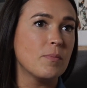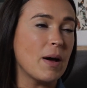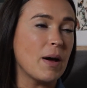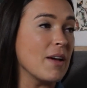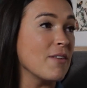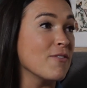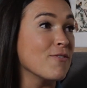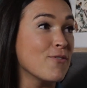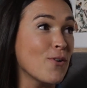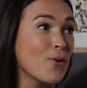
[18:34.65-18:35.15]

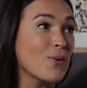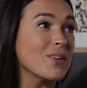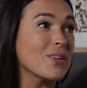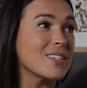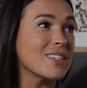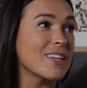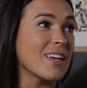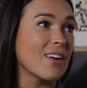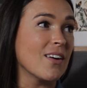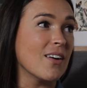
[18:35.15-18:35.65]
by
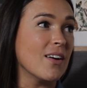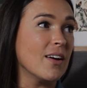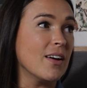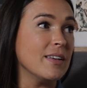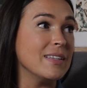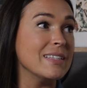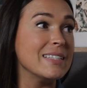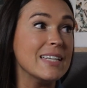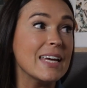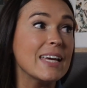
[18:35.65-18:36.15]
focusing
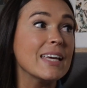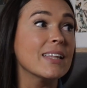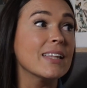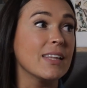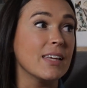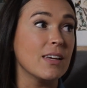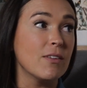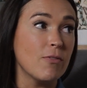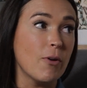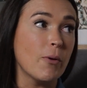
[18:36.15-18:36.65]
on
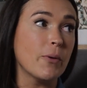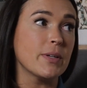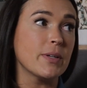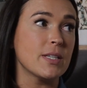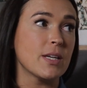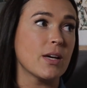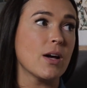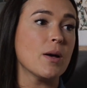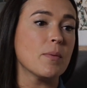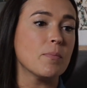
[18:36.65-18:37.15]
daily
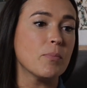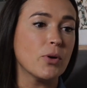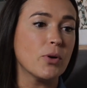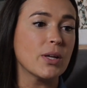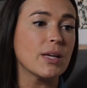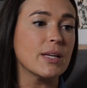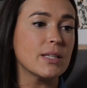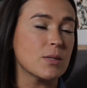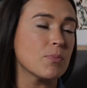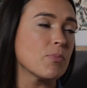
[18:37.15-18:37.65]
focusing on
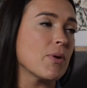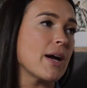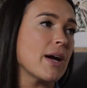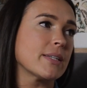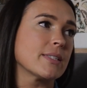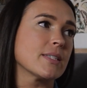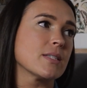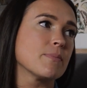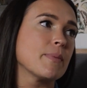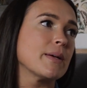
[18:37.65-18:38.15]
putting into
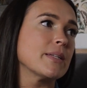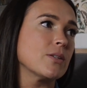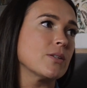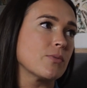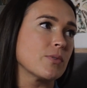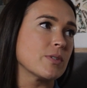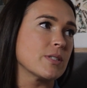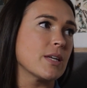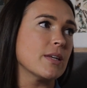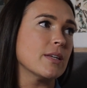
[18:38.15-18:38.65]
practice
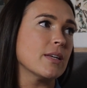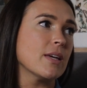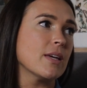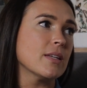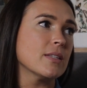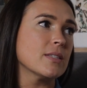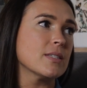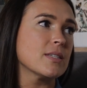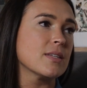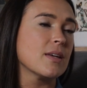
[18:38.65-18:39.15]
mental
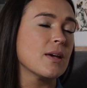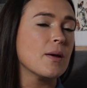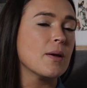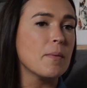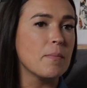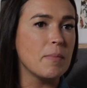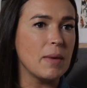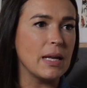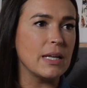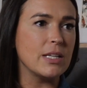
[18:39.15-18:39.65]
resilience
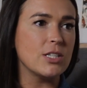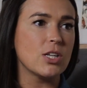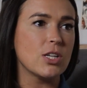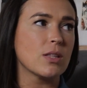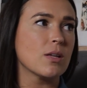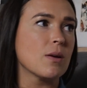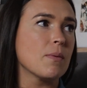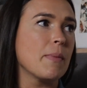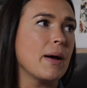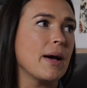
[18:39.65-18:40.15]

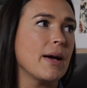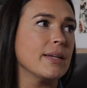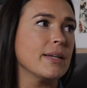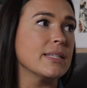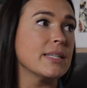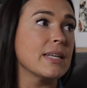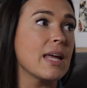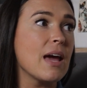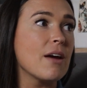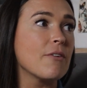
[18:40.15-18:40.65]
managing their
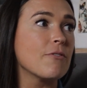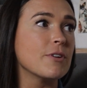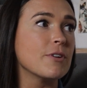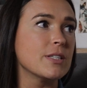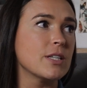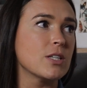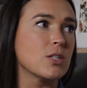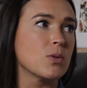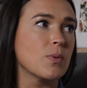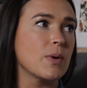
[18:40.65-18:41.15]
mind in every
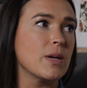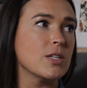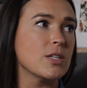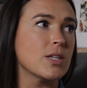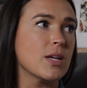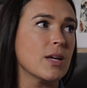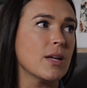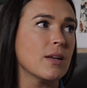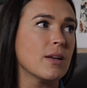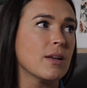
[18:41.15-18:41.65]

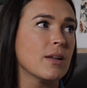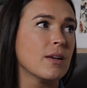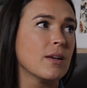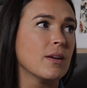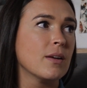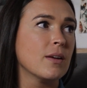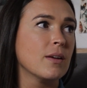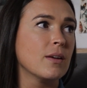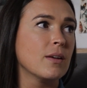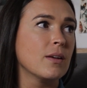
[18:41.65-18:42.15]
situation
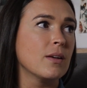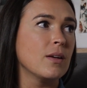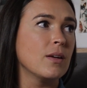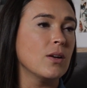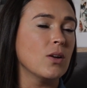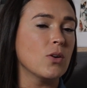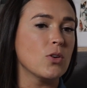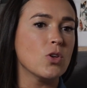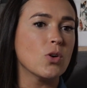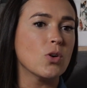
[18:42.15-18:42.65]
you know